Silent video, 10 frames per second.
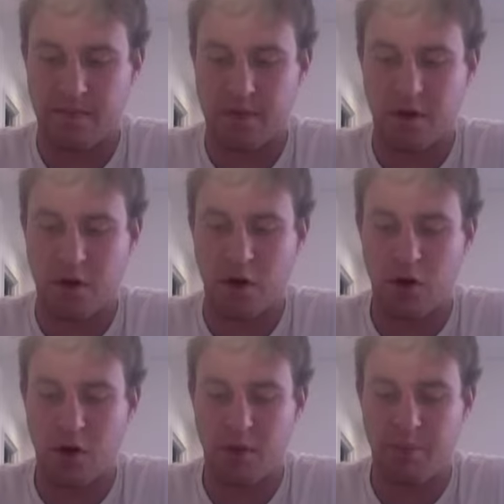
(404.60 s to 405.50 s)
the
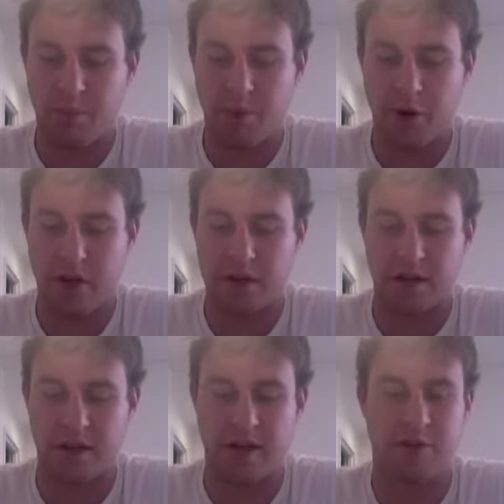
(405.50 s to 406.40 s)
core point that
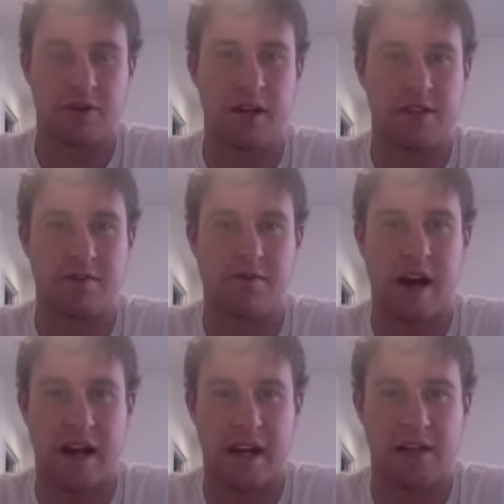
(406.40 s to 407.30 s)
I would like to
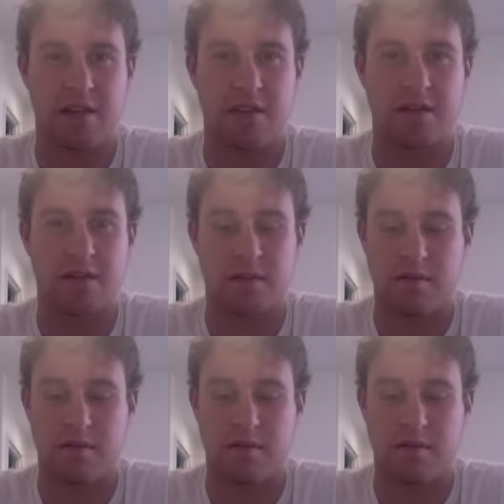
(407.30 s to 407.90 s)
raise,